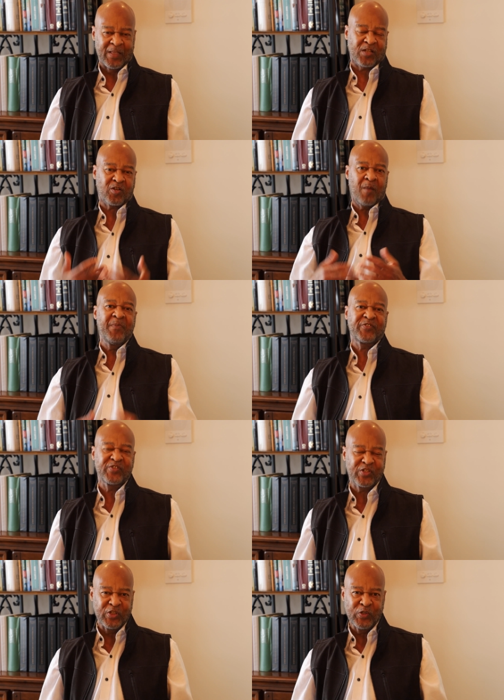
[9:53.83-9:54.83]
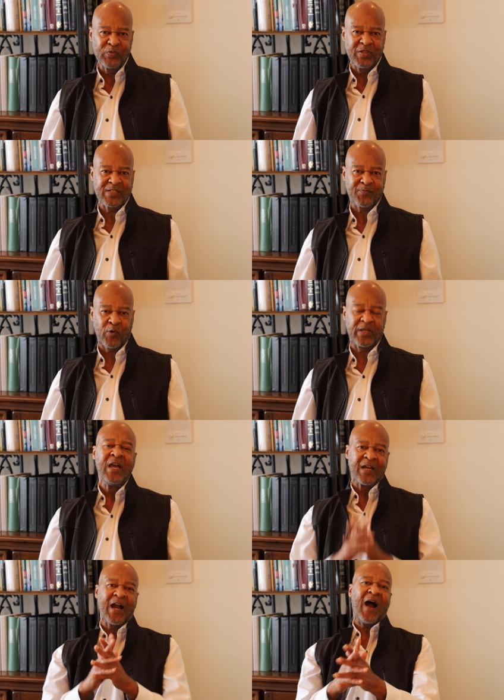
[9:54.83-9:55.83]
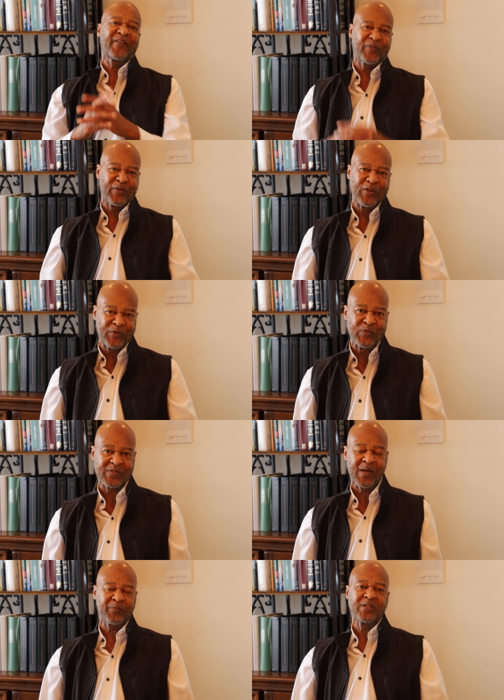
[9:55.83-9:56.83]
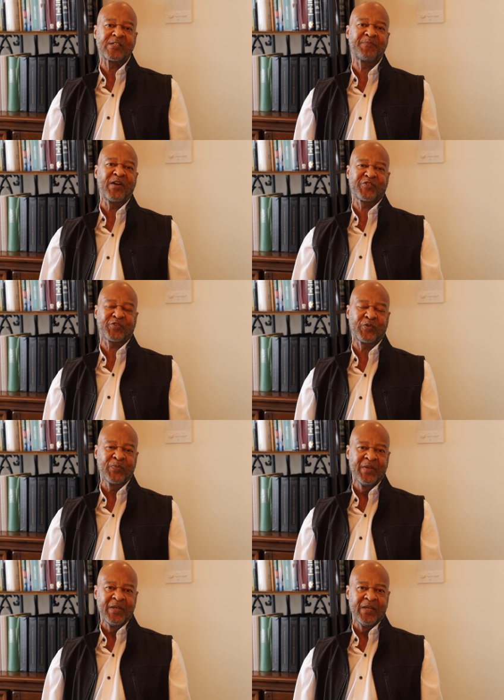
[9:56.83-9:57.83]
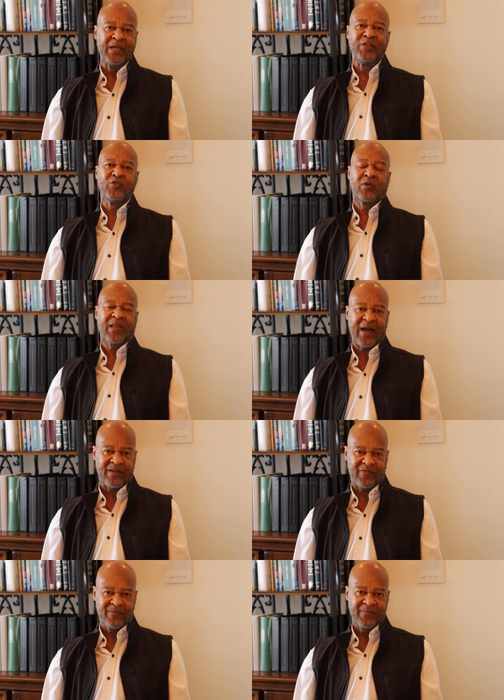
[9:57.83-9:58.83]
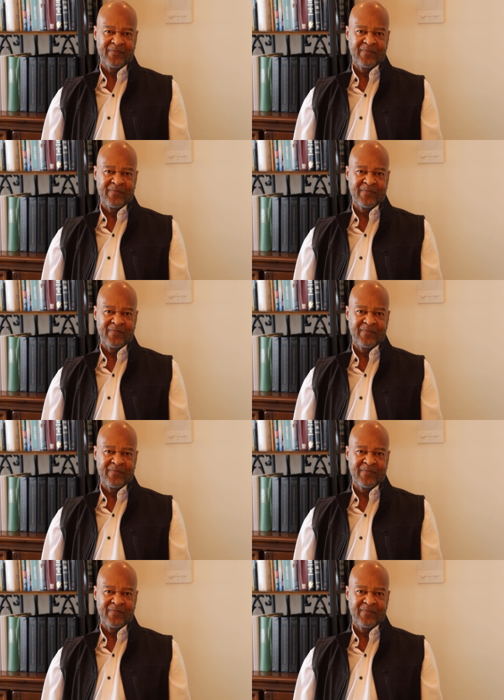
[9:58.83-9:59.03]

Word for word: That's our message to you this morning. God's going to do something special in your life.